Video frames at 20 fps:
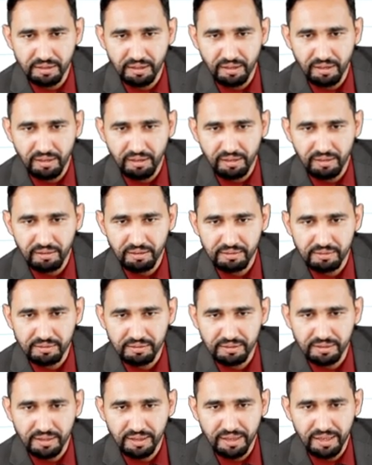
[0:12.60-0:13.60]
are
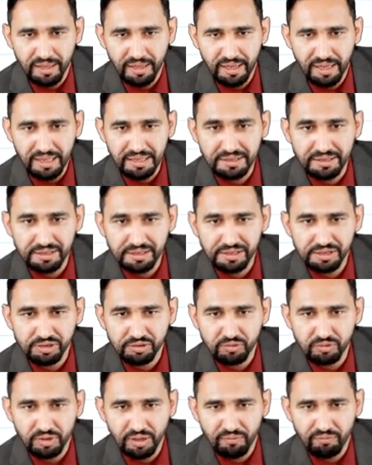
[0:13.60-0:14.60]
health
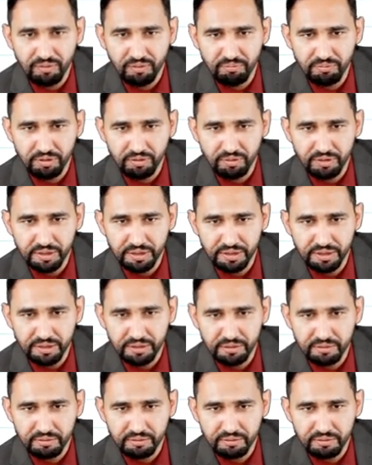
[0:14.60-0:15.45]
issues of community.